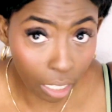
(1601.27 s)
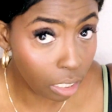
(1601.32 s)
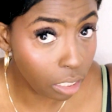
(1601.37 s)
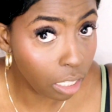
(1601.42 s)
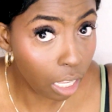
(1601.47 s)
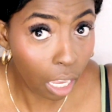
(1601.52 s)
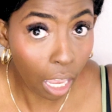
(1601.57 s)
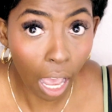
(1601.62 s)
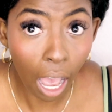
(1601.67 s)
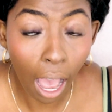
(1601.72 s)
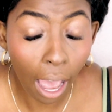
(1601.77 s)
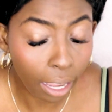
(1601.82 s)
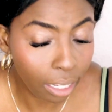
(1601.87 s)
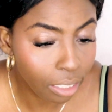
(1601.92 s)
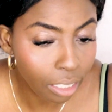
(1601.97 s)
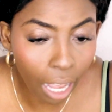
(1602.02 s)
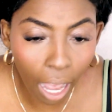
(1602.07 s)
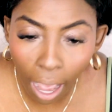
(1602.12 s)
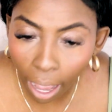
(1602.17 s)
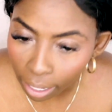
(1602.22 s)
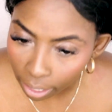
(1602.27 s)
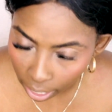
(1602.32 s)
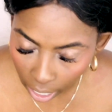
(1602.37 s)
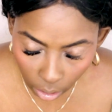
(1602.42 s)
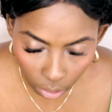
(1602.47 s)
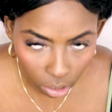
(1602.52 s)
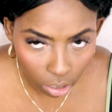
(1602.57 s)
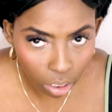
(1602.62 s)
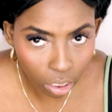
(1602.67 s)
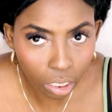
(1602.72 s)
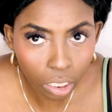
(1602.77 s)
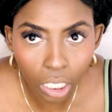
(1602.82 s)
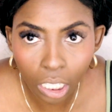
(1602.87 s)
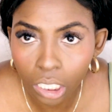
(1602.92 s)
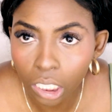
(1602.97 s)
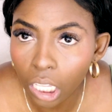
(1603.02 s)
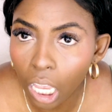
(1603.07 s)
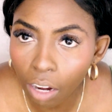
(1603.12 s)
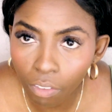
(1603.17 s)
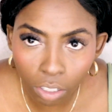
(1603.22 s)
It's getting hot, it's hot now. It's,
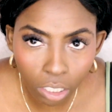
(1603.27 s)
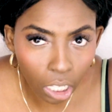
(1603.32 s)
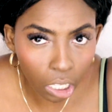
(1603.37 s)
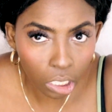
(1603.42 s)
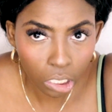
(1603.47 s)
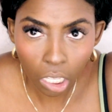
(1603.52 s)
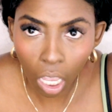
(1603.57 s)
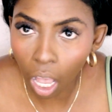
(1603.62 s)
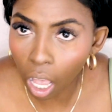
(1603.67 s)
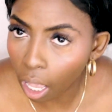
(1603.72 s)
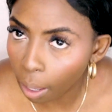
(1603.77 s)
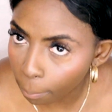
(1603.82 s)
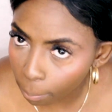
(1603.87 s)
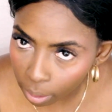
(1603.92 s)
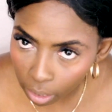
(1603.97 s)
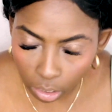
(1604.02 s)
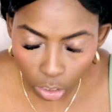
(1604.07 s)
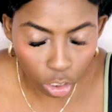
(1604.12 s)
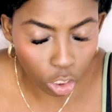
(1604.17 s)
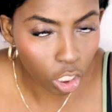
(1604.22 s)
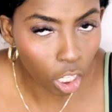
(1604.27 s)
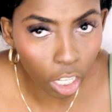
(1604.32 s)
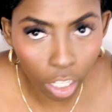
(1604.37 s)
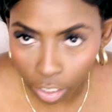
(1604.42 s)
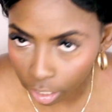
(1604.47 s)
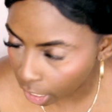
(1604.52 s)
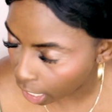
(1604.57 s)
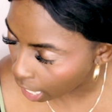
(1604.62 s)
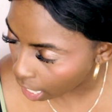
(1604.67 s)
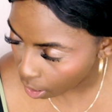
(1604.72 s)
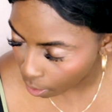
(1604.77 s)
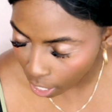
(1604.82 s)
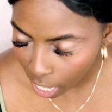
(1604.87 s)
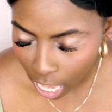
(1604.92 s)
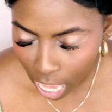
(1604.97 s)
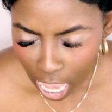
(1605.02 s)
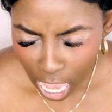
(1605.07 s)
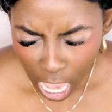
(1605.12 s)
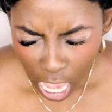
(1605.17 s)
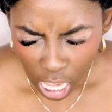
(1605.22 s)
it's, everything is up, it's turned now.
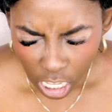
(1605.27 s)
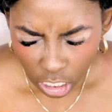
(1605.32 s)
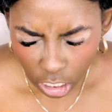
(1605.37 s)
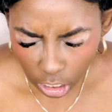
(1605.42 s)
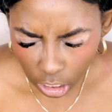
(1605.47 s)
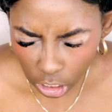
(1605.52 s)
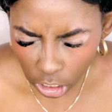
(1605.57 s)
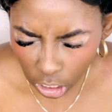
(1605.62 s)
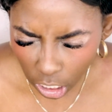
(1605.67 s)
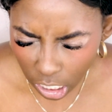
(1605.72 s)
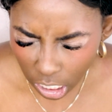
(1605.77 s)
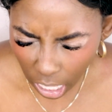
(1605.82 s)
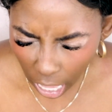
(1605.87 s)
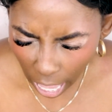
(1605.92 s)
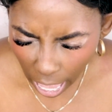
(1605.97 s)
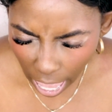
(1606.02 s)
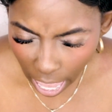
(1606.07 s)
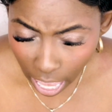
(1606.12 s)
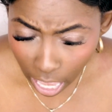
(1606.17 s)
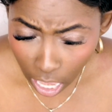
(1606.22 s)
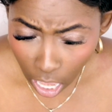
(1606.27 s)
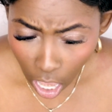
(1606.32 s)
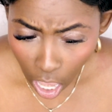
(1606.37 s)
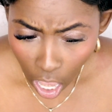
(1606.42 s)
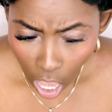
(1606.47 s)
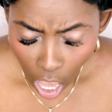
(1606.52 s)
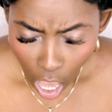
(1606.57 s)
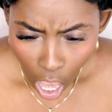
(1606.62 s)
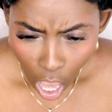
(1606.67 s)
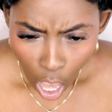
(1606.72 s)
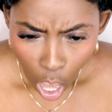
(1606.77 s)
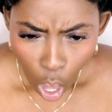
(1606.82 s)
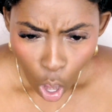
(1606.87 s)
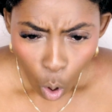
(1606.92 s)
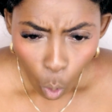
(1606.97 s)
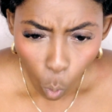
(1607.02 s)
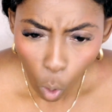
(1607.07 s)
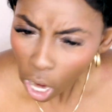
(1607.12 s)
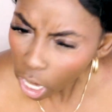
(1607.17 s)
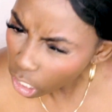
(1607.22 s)
So then she's like,
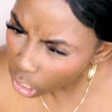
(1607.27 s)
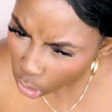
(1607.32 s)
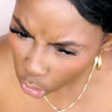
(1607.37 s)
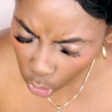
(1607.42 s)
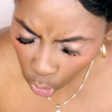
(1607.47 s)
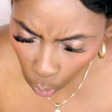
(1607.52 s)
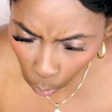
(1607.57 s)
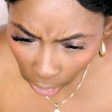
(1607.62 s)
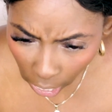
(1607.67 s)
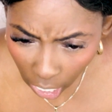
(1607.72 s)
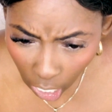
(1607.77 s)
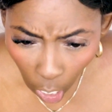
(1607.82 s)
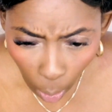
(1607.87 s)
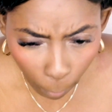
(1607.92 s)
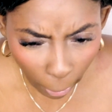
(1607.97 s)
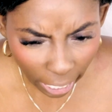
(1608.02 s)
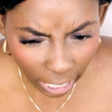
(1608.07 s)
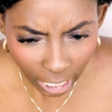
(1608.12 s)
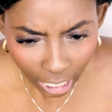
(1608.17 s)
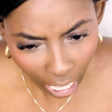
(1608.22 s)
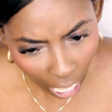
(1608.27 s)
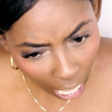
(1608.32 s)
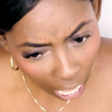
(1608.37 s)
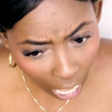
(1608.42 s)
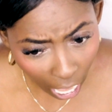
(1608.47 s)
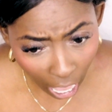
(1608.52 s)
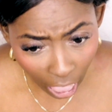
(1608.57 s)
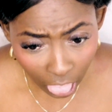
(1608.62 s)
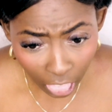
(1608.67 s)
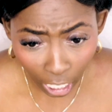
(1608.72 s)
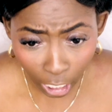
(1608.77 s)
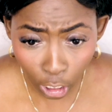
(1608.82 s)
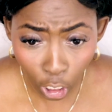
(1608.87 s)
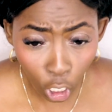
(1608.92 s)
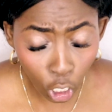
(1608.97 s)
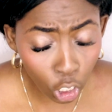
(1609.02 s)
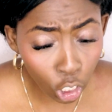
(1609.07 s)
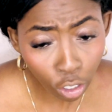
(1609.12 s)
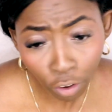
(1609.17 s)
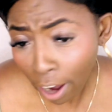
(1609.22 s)
what are you doing? Oh my God, like
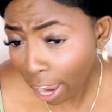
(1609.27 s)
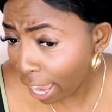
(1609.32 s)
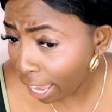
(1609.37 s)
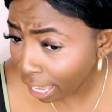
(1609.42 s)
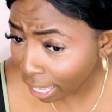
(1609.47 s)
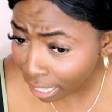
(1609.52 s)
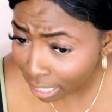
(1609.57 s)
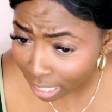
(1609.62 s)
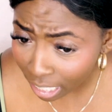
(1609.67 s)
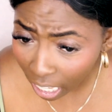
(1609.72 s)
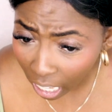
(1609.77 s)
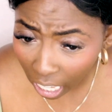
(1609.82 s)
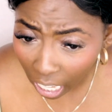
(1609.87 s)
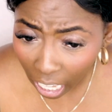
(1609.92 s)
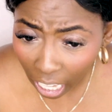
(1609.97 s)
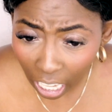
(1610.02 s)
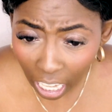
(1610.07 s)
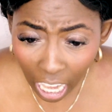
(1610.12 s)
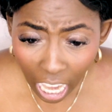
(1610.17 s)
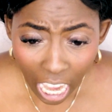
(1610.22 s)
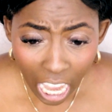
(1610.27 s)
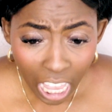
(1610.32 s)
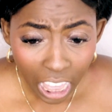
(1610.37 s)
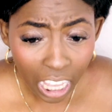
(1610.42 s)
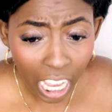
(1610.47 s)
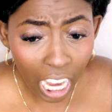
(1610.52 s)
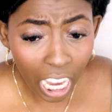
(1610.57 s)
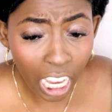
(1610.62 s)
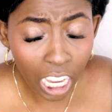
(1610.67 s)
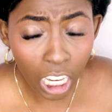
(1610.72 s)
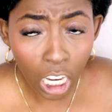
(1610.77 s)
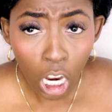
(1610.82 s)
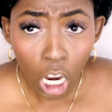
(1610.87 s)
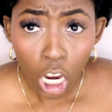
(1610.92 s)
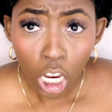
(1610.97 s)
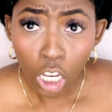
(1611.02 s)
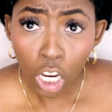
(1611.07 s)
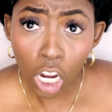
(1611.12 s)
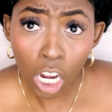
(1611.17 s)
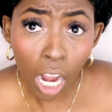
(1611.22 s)
you're crazy. Like
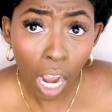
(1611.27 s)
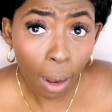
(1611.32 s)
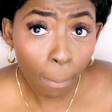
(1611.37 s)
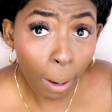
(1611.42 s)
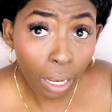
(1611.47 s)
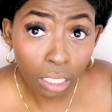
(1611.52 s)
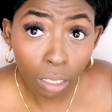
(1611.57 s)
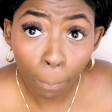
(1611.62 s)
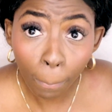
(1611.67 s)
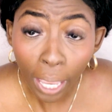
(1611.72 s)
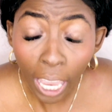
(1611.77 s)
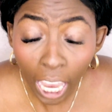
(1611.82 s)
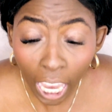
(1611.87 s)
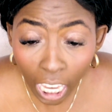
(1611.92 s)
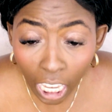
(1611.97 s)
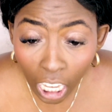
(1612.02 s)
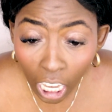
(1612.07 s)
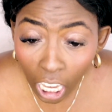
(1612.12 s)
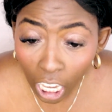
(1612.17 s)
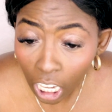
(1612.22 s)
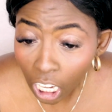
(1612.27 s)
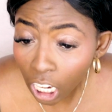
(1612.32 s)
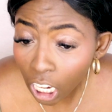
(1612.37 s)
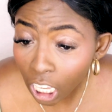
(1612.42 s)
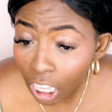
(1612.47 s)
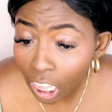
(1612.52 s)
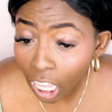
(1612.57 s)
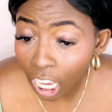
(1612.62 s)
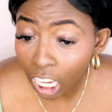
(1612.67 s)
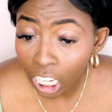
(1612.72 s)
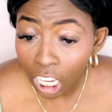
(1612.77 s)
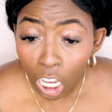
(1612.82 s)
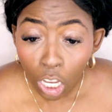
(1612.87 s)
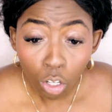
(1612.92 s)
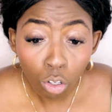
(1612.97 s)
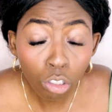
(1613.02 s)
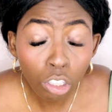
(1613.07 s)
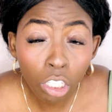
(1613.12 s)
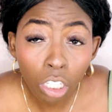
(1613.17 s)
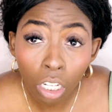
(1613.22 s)
you're not about to be in here. Like
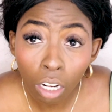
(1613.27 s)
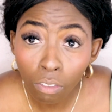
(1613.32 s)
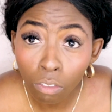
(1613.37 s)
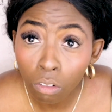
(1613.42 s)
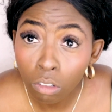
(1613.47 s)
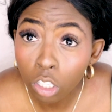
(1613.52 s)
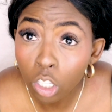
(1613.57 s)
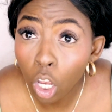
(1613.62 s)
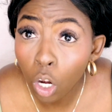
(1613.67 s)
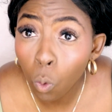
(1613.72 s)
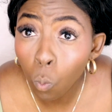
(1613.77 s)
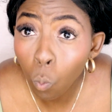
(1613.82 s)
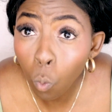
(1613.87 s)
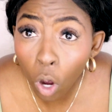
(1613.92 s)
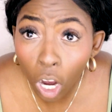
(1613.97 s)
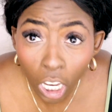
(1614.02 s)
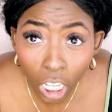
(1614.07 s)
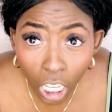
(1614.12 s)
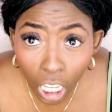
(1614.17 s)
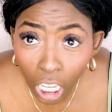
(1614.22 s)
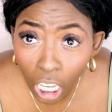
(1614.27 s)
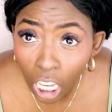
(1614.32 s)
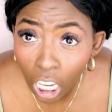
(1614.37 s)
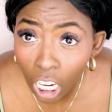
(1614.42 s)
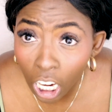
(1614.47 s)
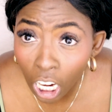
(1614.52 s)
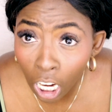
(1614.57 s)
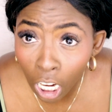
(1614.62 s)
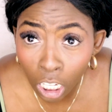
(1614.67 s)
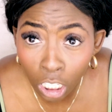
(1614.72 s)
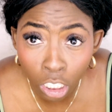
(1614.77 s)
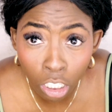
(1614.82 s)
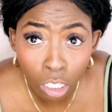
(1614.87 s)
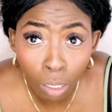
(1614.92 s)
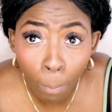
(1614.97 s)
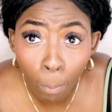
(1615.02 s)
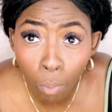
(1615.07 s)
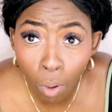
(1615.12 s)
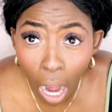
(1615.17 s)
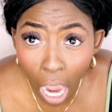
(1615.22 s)
you shouldn't have started working here. This is
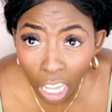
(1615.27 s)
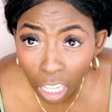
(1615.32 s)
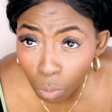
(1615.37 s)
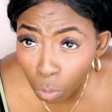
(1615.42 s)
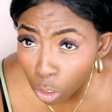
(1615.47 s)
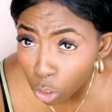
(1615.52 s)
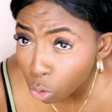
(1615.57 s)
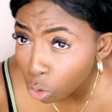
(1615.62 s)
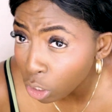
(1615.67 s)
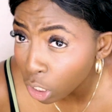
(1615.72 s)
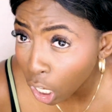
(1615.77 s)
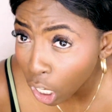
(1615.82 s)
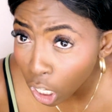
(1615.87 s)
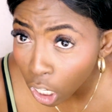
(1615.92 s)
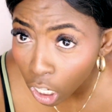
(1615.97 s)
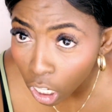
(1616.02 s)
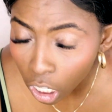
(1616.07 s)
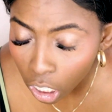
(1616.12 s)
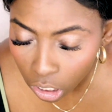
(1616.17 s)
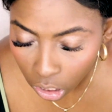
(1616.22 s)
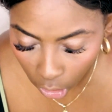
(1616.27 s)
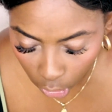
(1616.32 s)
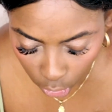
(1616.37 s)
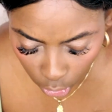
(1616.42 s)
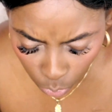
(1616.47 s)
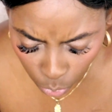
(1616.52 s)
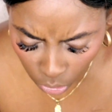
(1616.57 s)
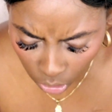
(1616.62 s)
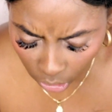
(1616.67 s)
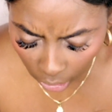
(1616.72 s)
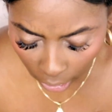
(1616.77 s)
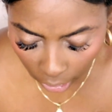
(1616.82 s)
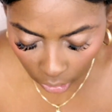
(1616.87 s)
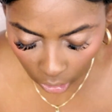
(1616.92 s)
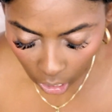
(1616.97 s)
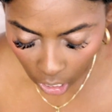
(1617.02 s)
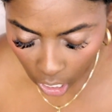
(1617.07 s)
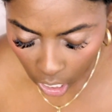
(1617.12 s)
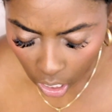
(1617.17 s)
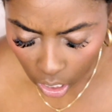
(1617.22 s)
the problem with you young girls. Like she was
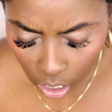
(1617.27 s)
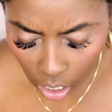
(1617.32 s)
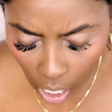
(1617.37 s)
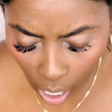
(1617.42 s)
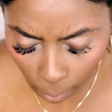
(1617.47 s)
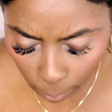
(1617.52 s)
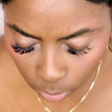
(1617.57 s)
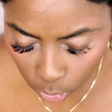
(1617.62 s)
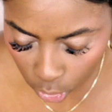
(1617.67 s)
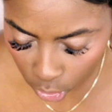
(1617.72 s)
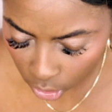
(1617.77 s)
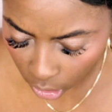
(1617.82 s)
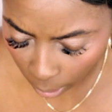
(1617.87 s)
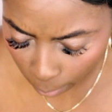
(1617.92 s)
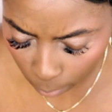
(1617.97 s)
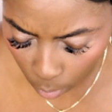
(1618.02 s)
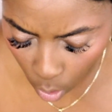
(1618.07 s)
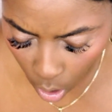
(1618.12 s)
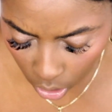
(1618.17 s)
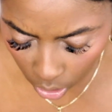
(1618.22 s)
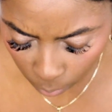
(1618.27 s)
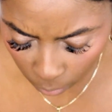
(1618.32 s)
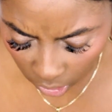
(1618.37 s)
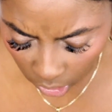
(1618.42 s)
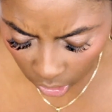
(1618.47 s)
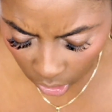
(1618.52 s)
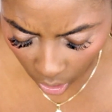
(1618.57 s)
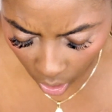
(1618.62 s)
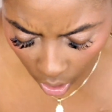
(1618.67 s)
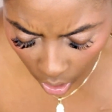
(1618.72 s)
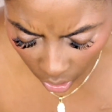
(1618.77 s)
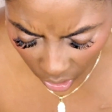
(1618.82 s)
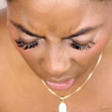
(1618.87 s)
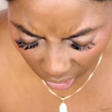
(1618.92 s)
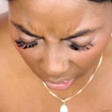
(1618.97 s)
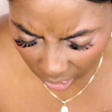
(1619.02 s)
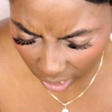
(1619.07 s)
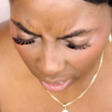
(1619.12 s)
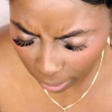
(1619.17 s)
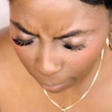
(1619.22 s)
like, just kept calling me young.
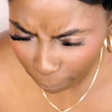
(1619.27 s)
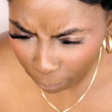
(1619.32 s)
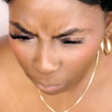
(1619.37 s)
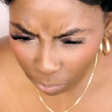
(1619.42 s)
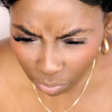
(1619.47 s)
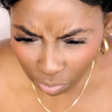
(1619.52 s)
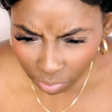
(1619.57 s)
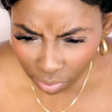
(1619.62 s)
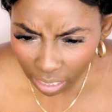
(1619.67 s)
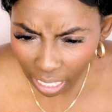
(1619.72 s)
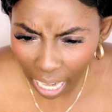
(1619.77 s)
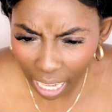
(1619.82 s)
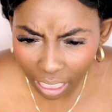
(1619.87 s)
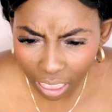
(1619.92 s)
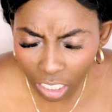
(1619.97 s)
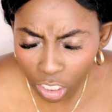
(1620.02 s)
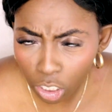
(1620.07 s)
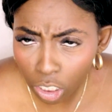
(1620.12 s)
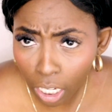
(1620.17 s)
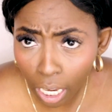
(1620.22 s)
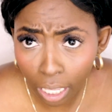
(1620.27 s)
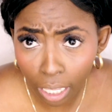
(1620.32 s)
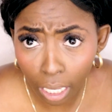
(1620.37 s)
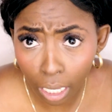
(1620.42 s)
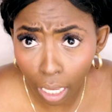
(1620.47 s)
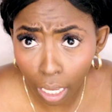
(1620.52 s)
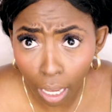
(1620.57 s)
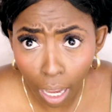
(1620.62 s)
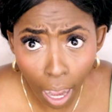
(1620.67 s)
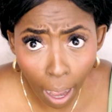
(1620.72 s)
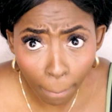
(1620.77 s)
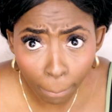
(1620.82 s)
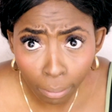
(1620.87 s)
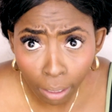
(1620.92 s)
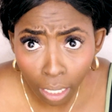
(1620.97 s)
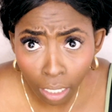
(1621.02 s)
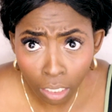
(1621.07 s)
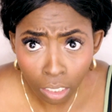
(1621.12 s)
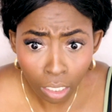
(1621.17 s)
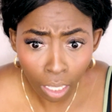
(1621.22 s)
Like I think she had like a
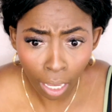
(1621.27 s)
complex.